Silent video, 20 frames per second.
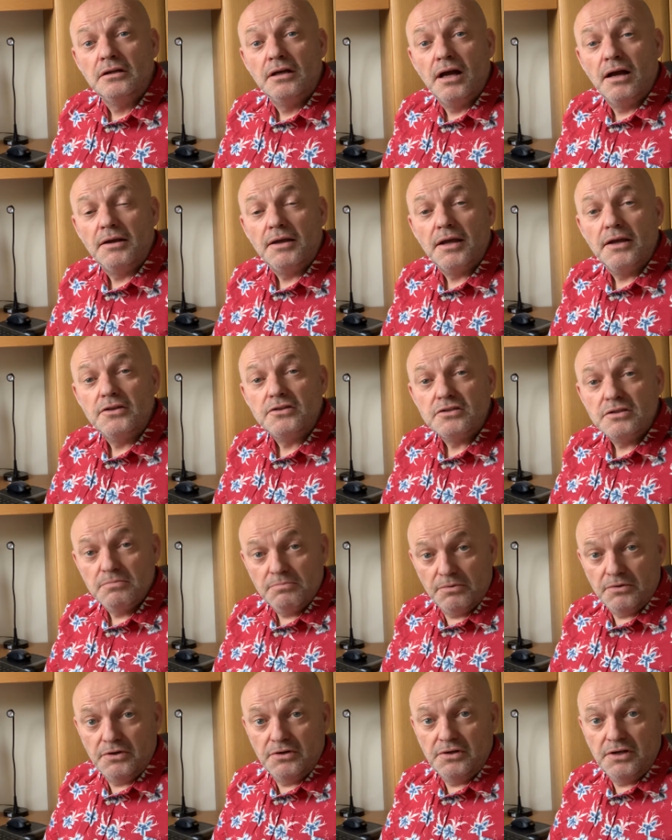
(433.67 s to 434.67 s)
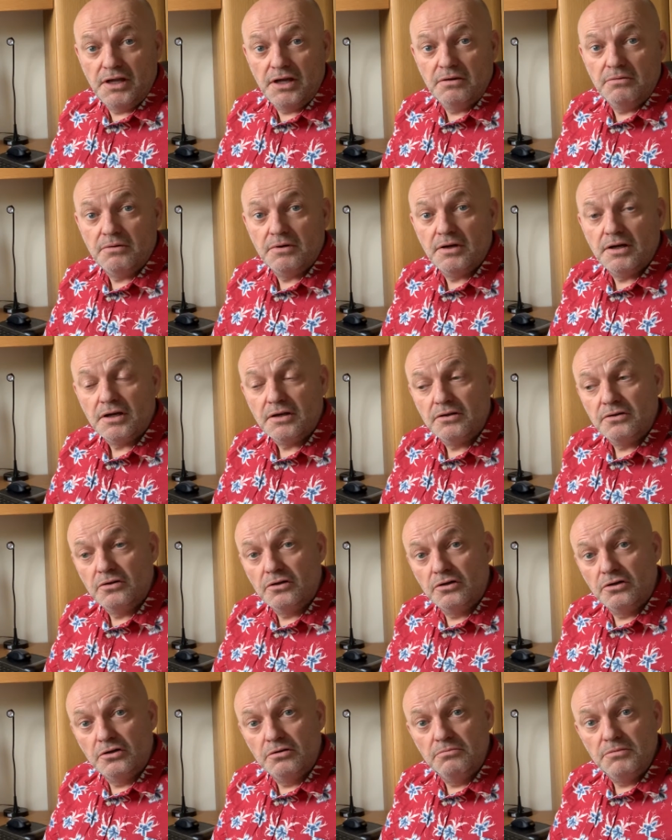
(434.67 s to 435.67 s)
I'm getting to the point now where I can
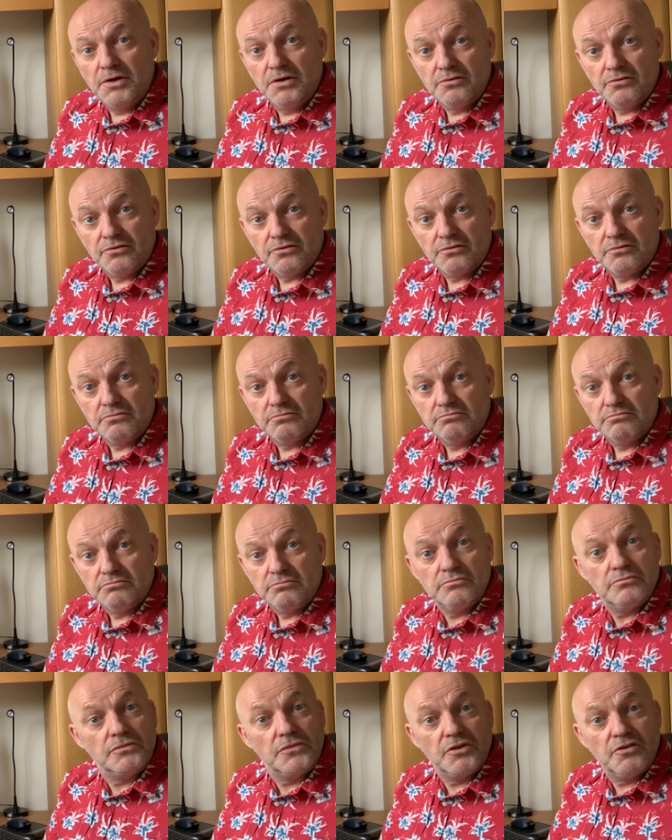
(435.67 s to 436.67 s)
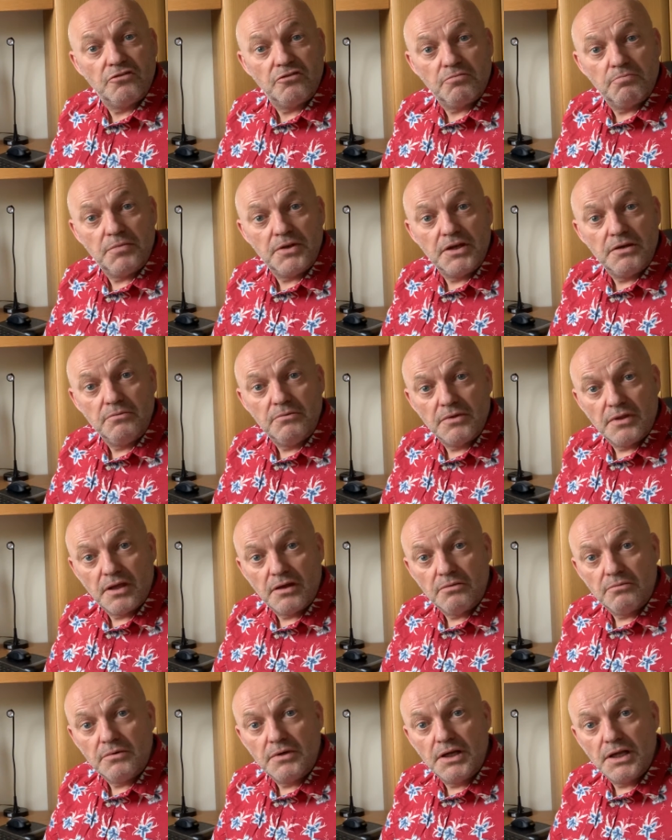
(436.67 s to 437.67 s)
almost speak
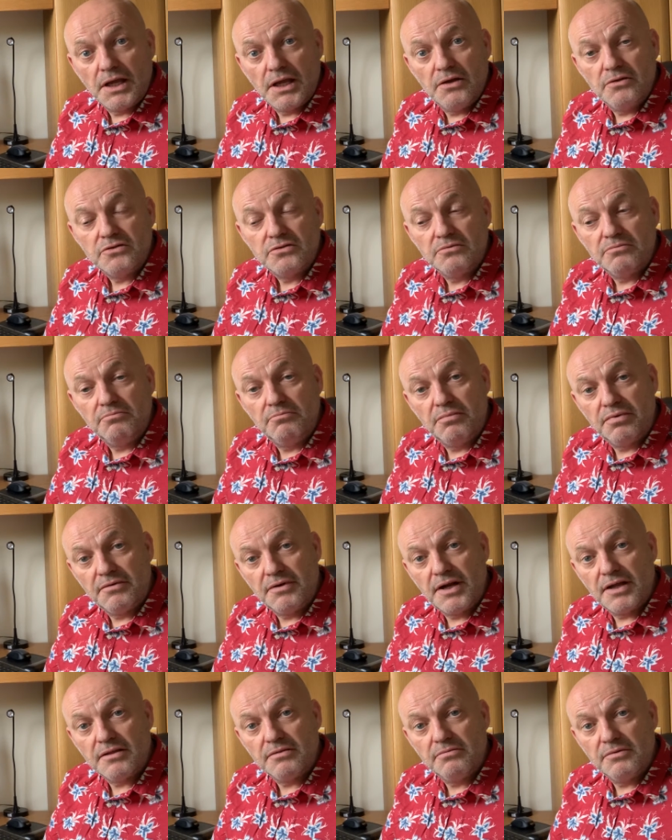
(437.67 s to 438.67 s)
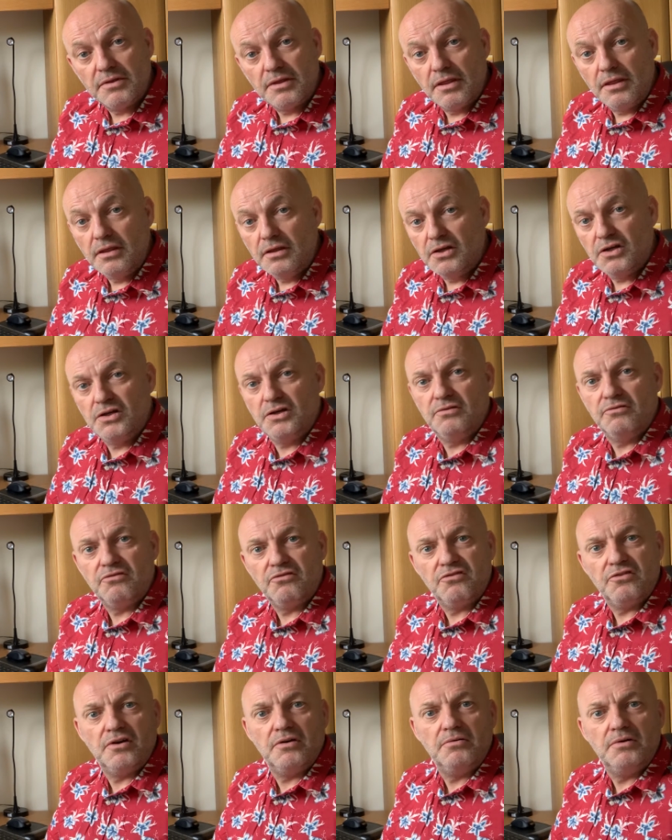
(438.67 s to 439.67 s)
without running out of breath with nerves.
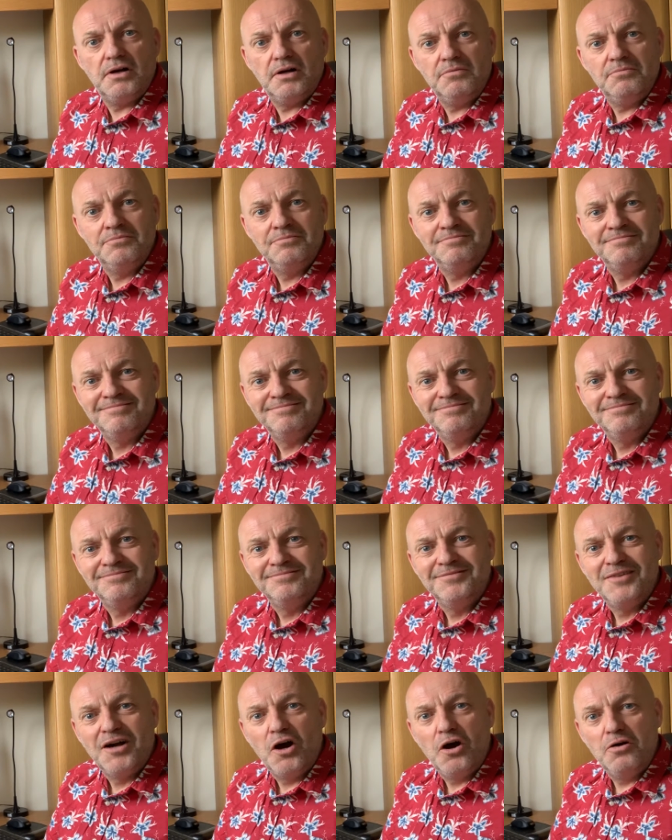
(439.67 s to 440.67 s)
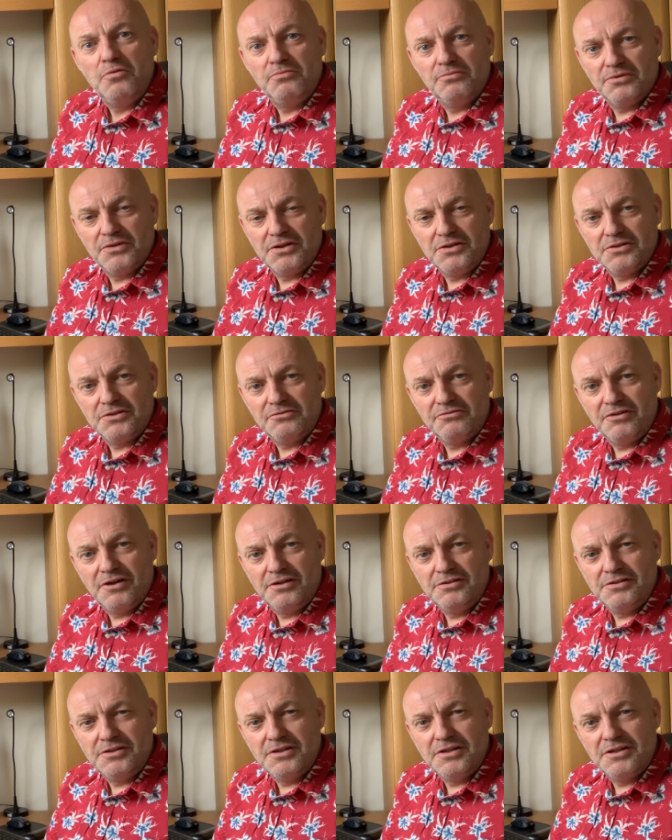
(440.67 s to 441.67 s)
So hopefully you'll
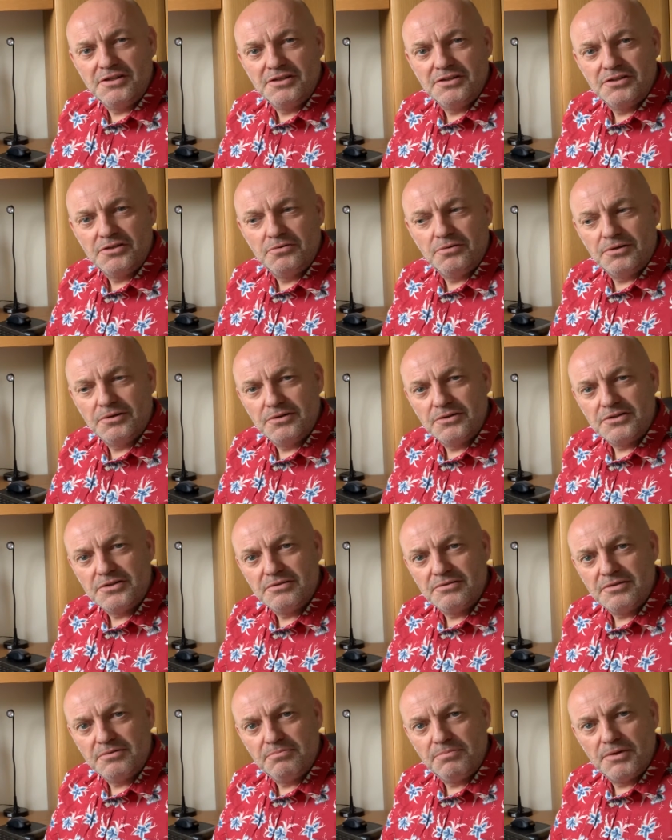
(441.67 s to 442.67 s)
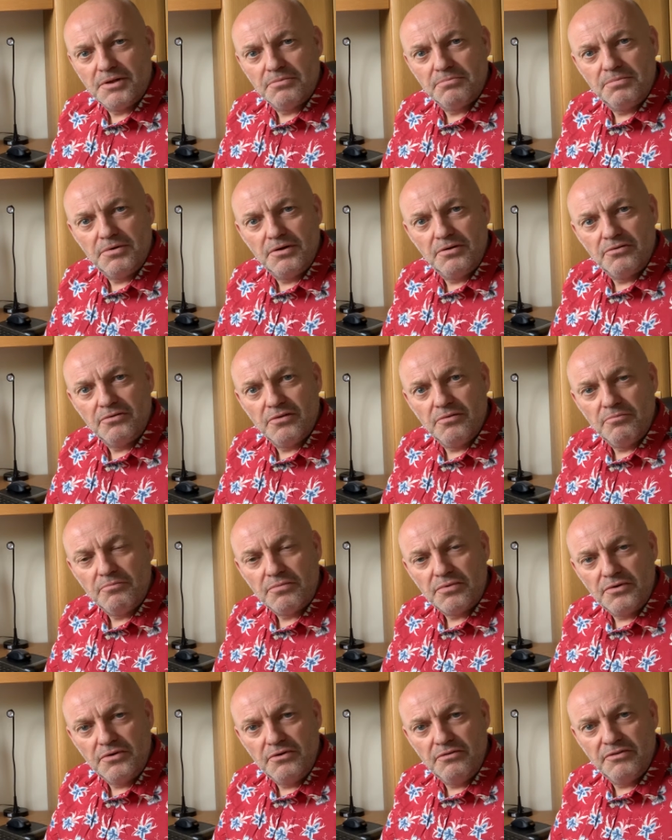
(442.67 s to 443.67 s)
find the quality of the blog post
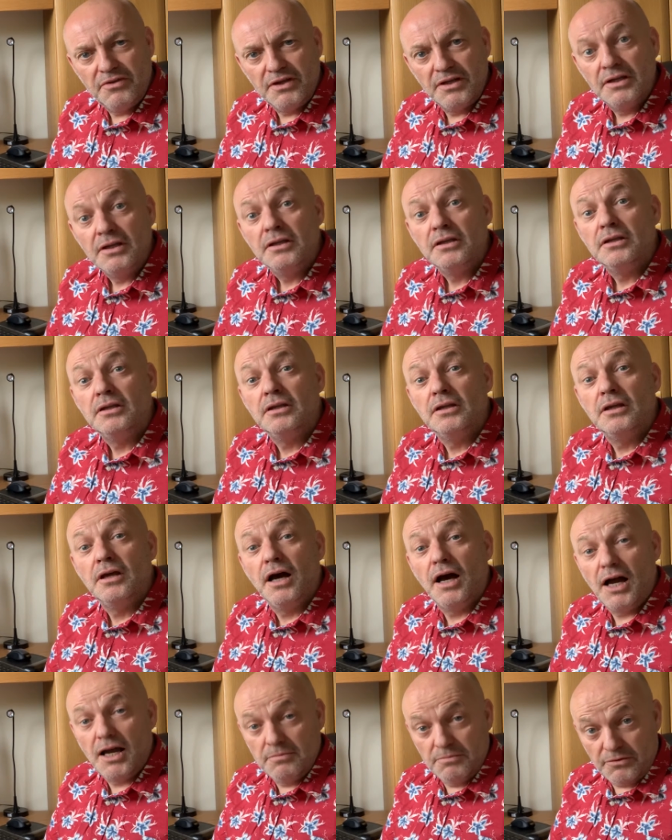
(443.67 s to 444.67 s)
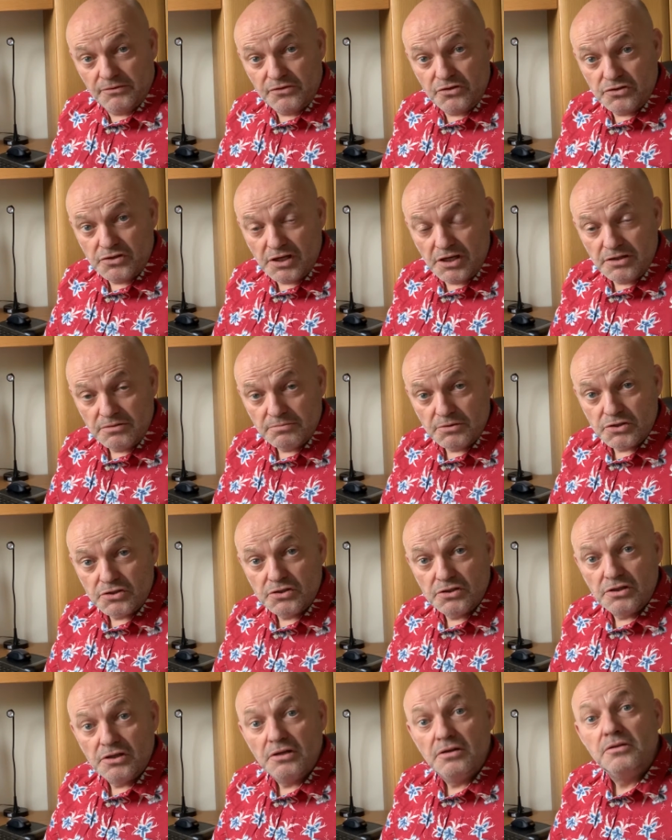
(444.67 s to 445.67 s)
improving. I'm off to change my
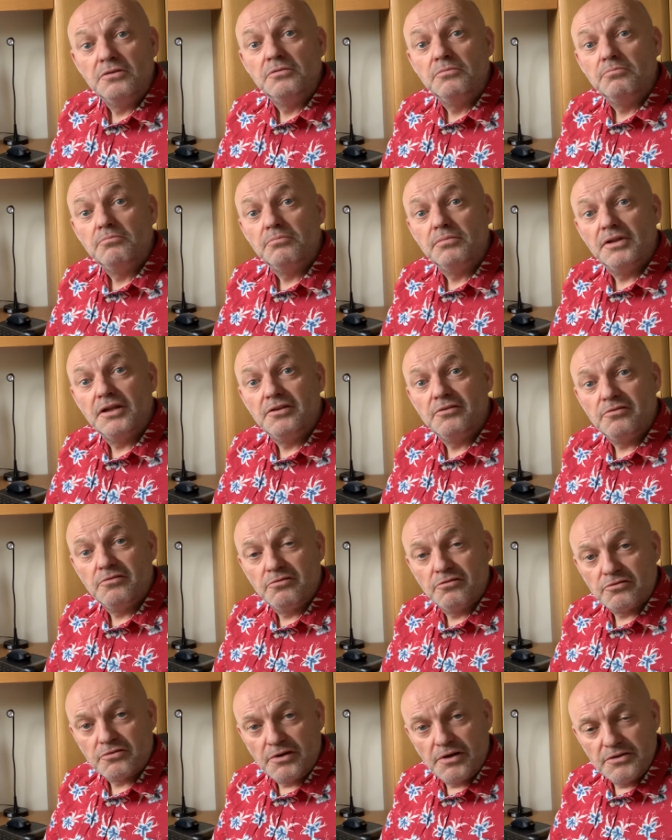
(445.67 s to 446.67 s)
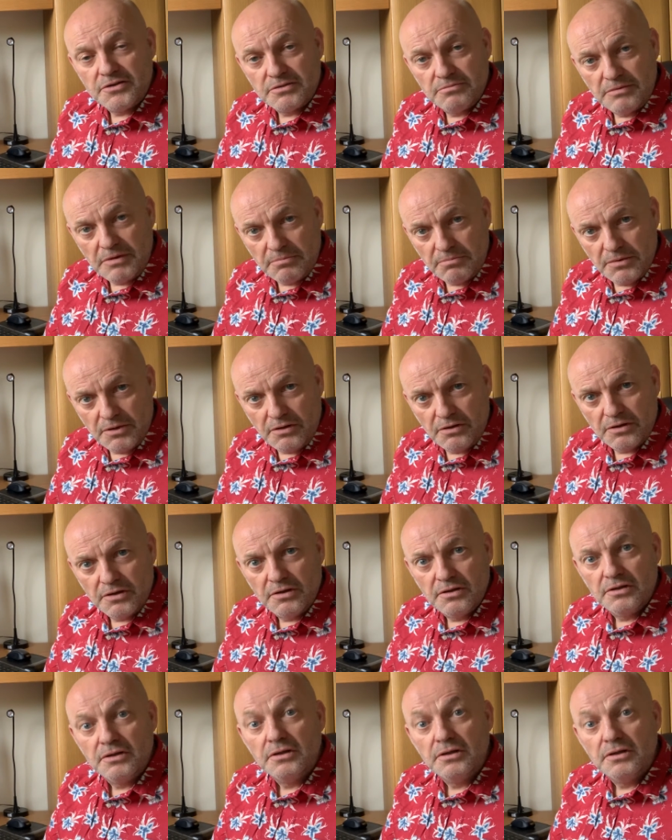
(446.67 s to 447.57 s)
shirt. Please subscribe to my blog.